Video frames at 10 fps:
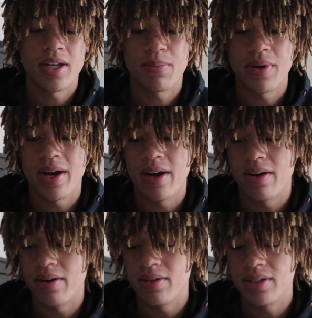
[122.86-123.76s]
keep your
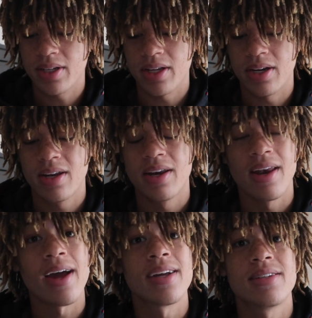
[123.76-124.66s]
hair looking
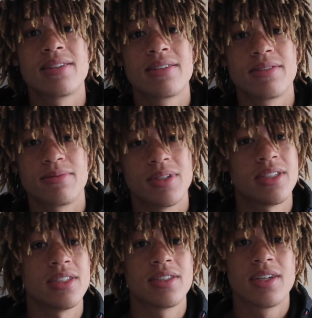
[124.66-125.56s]
nice,
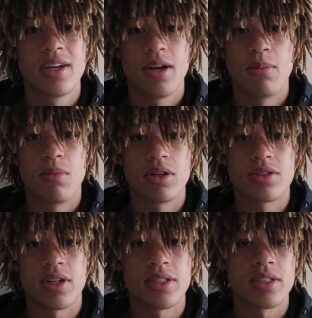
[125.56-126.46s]
which is
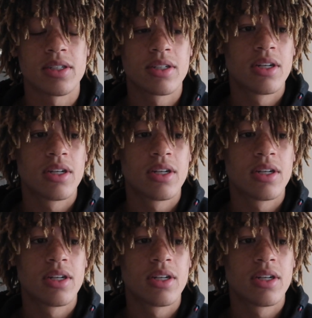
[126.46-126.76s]
moisturizing.